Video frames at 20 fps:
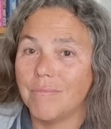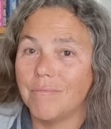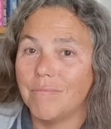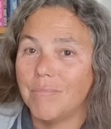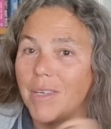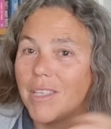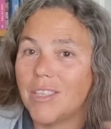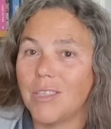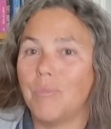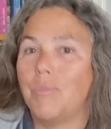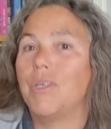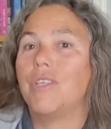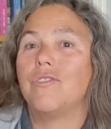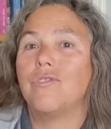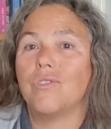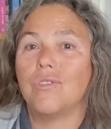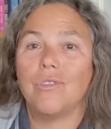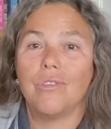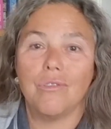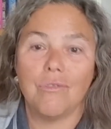but the
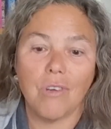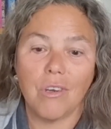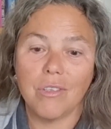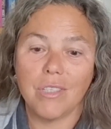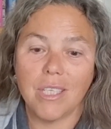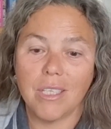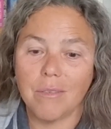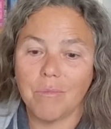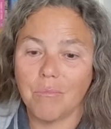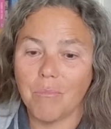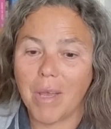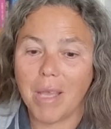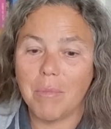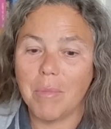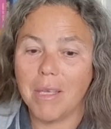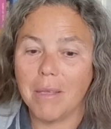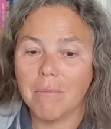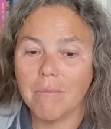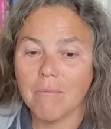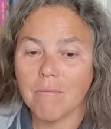person who wrote it,
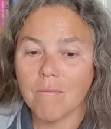maybe.